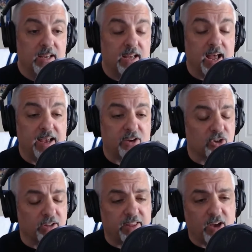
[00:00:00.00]
I
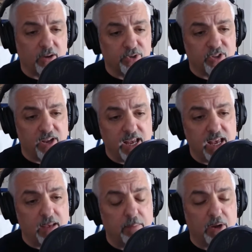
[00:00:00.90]
actually thought it was the
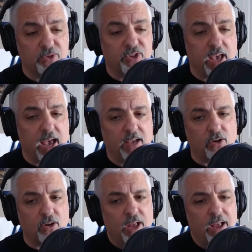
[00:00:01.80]
knee, but it was the ankle.